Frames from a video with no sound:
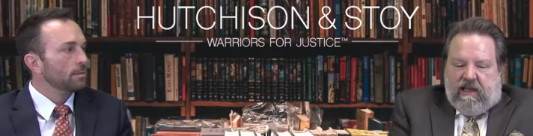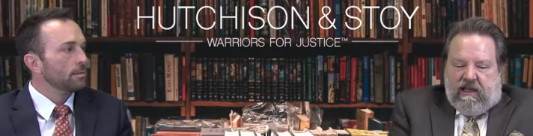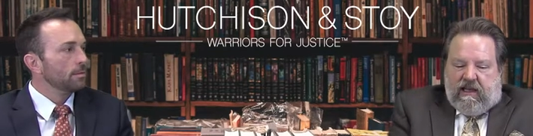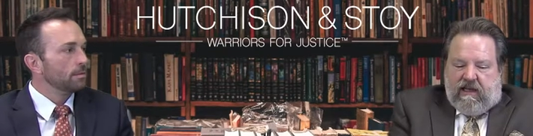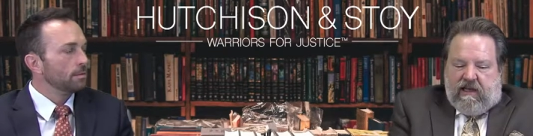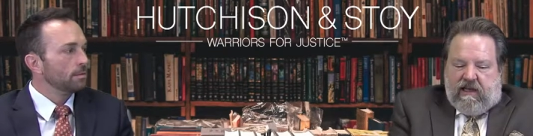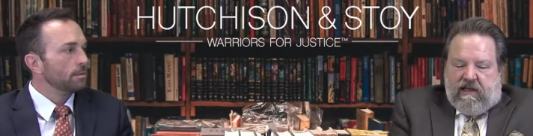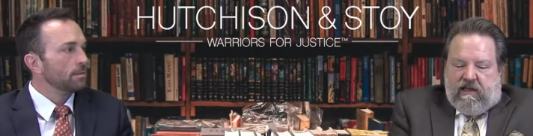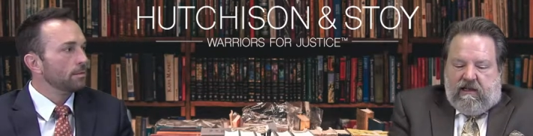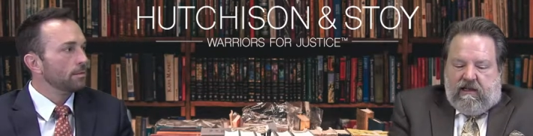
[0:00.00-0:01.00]
Speaker 1: And uh,
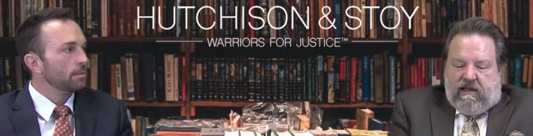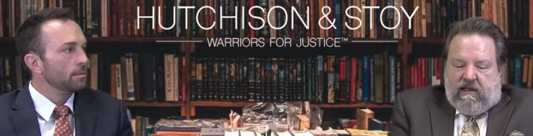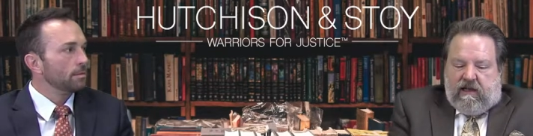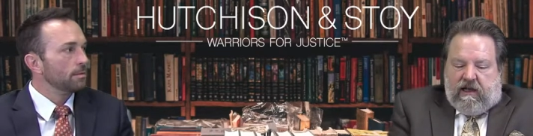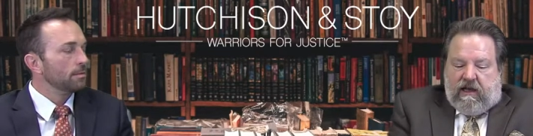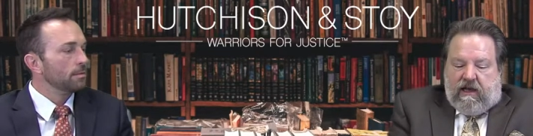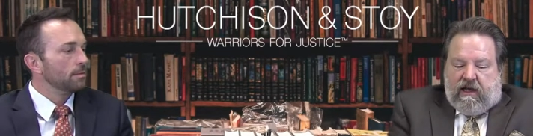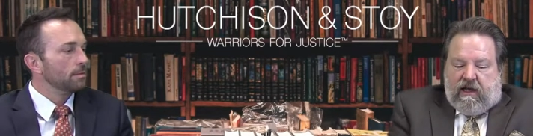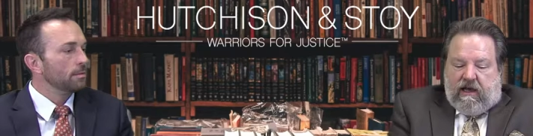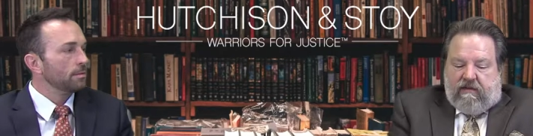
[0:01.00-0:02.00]
hey,
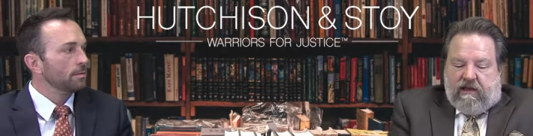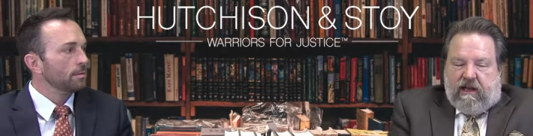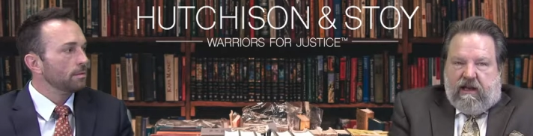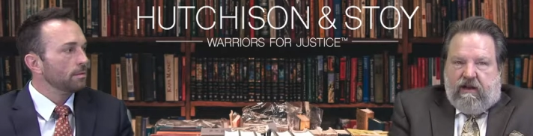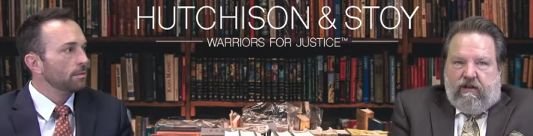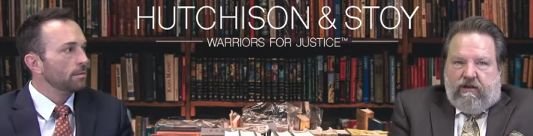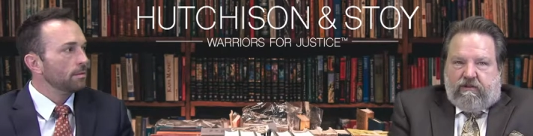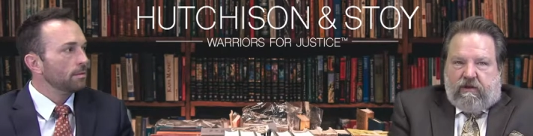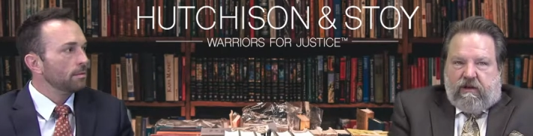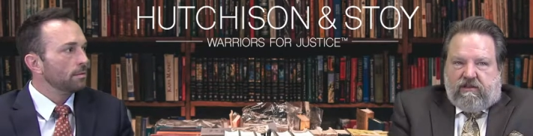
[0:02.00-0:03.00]
I, I, think I know
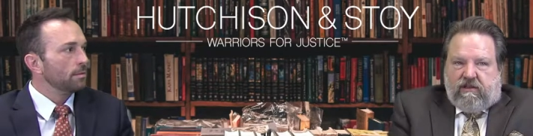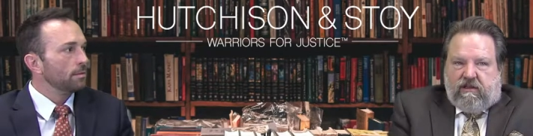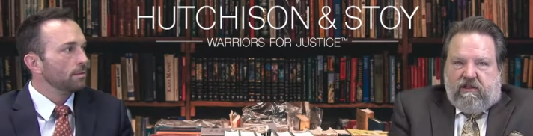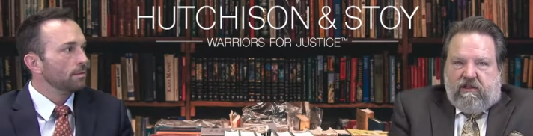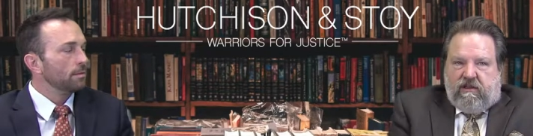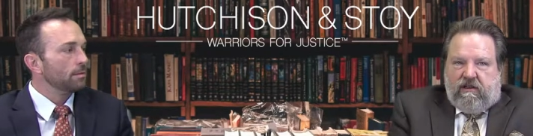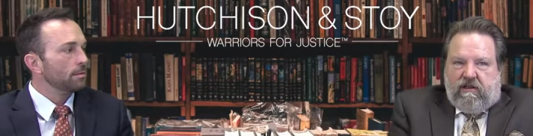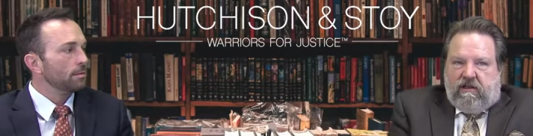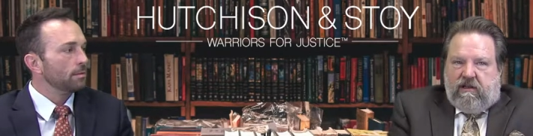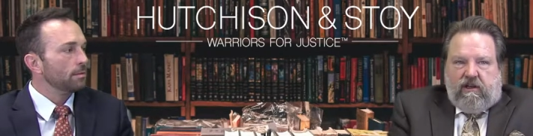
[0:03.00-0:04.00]
this person.
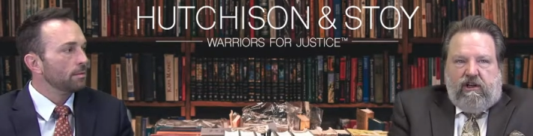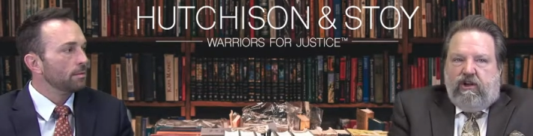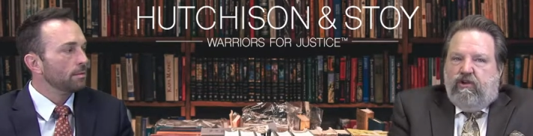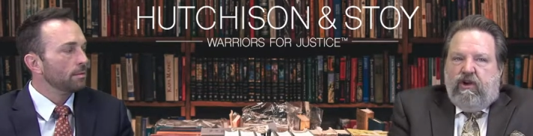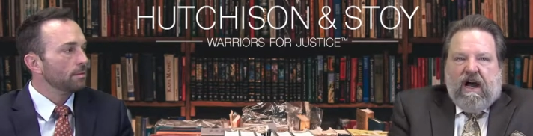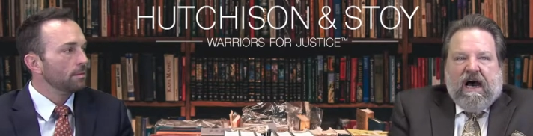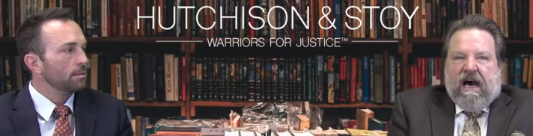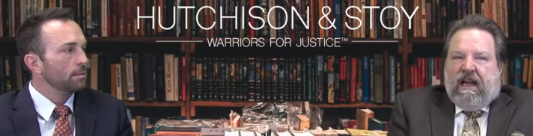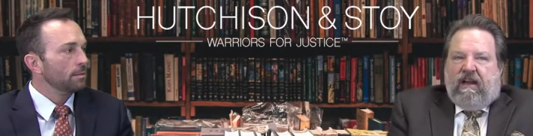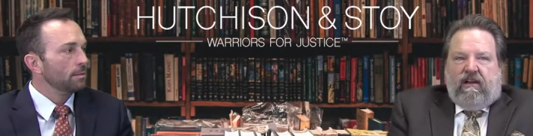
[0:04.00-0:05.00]
Do
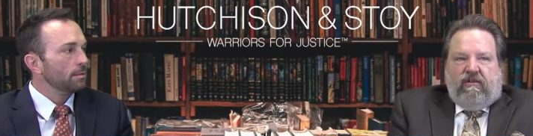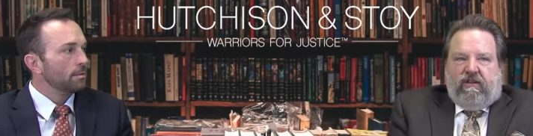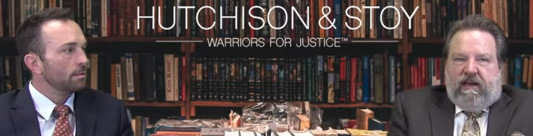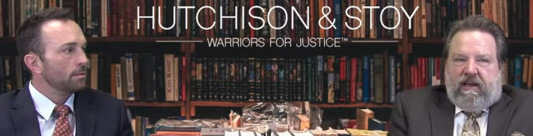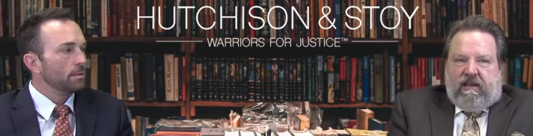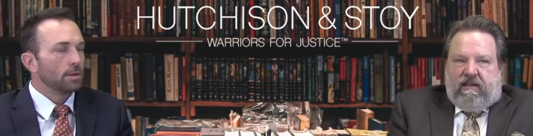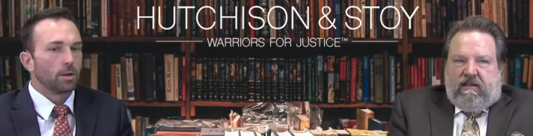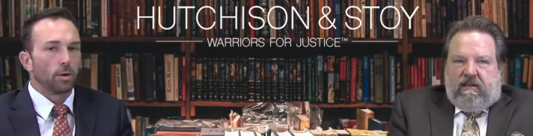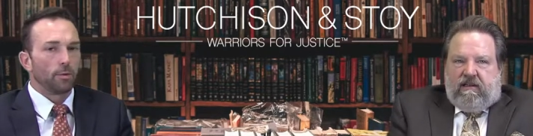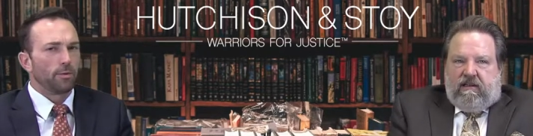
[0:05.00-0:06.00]
not do that.
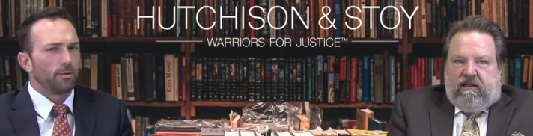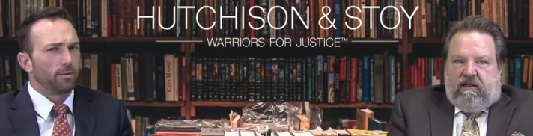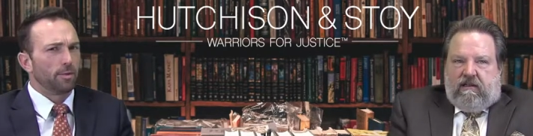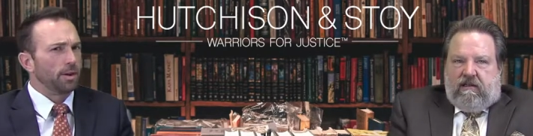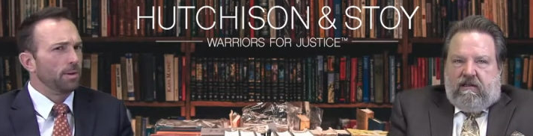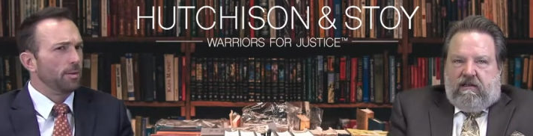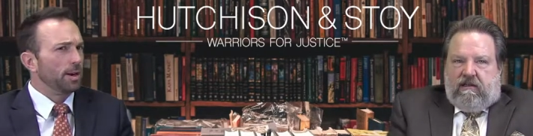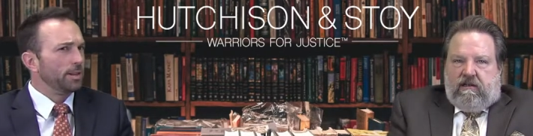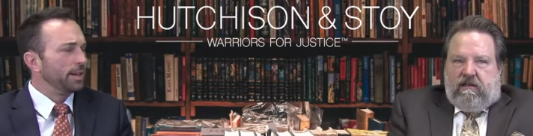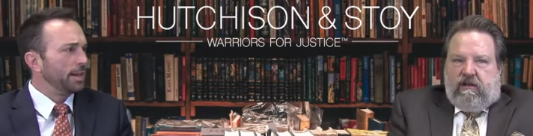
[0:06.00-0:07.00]
Speaker 2: Or friend them or
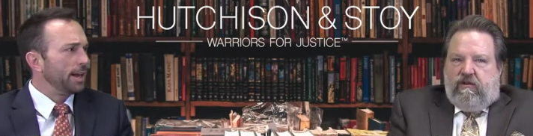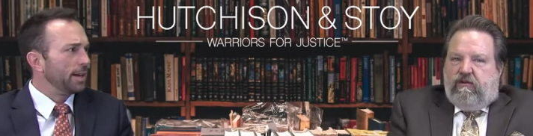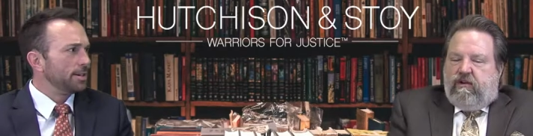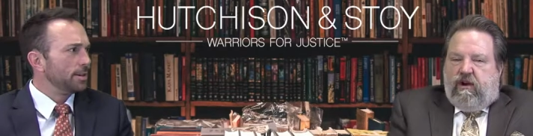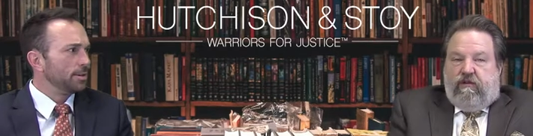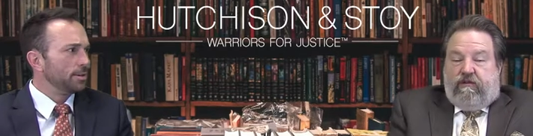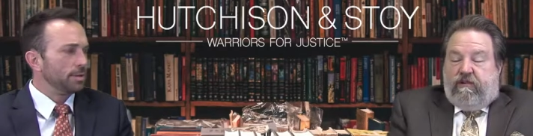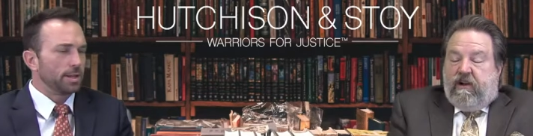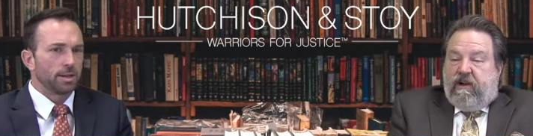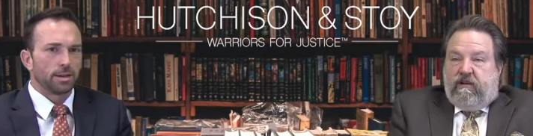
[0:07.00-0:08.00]
Speaker 1: anything. Don't, yeah, don't, don't do
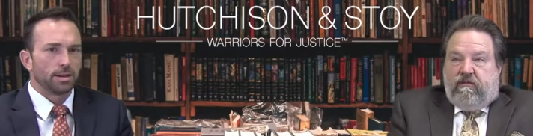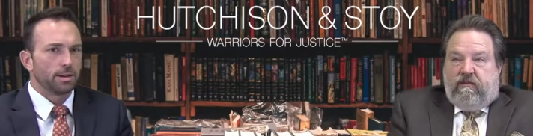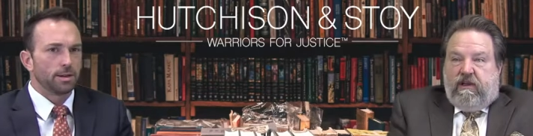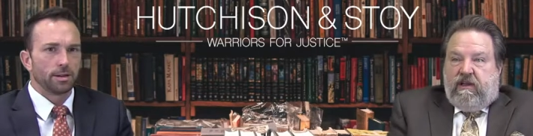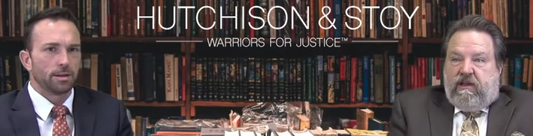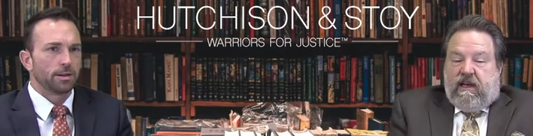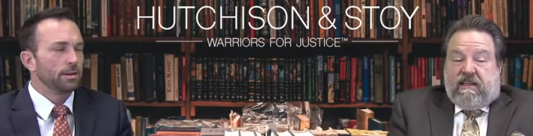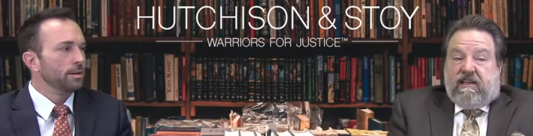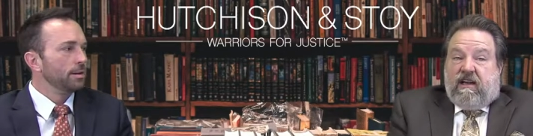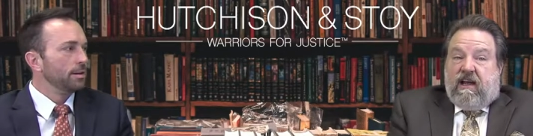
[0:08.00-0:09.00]
friend that. them.
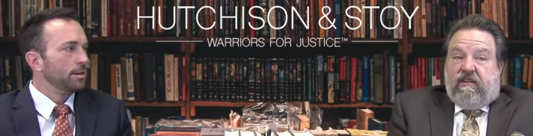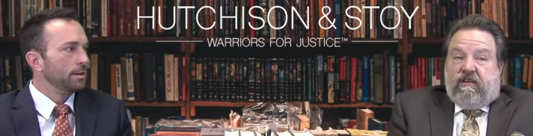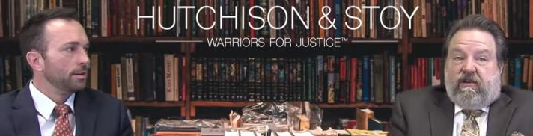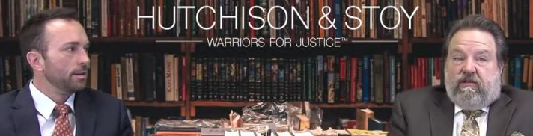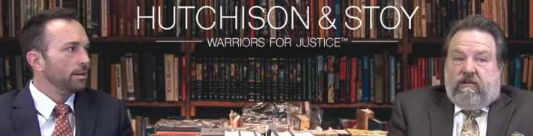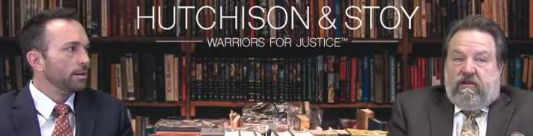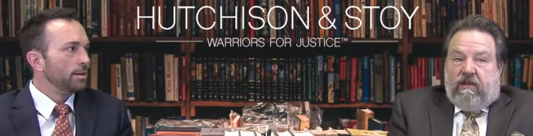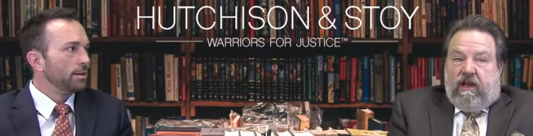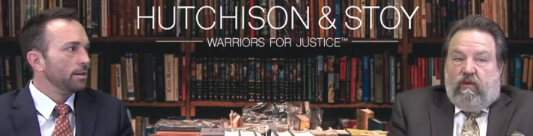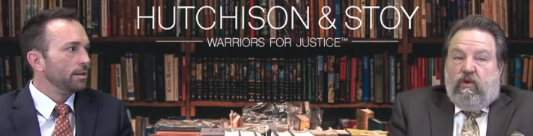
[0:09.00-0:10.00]
That's unethical.
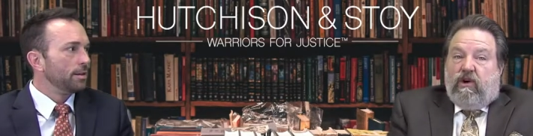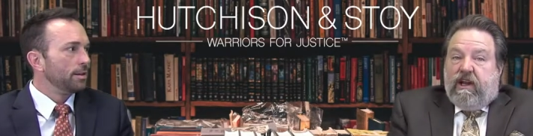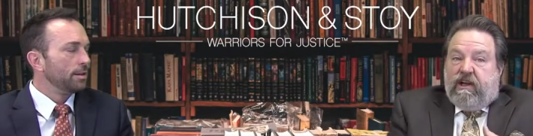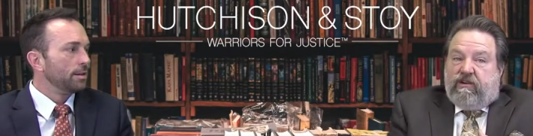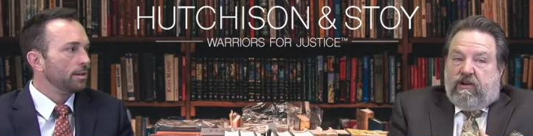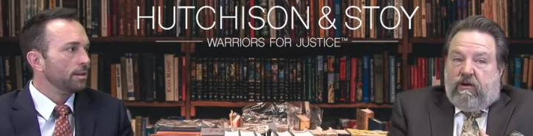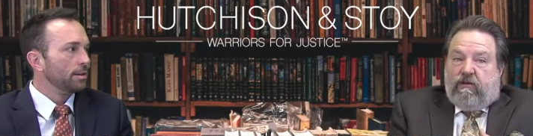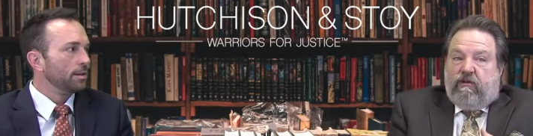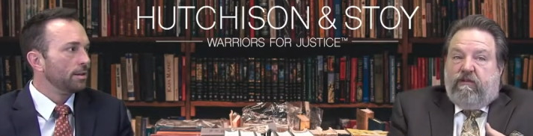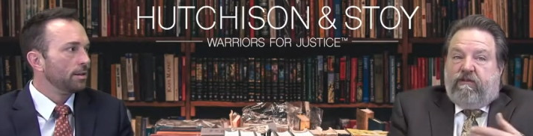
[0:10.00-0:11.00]
And we'll get in
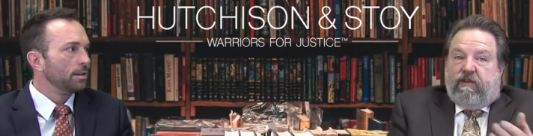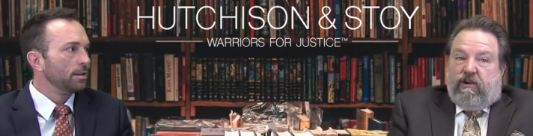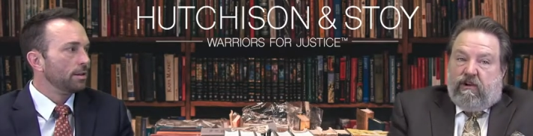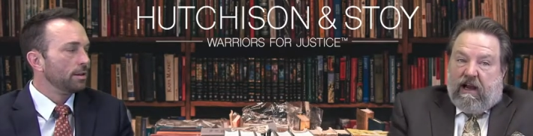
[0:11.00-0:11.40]
trouble for your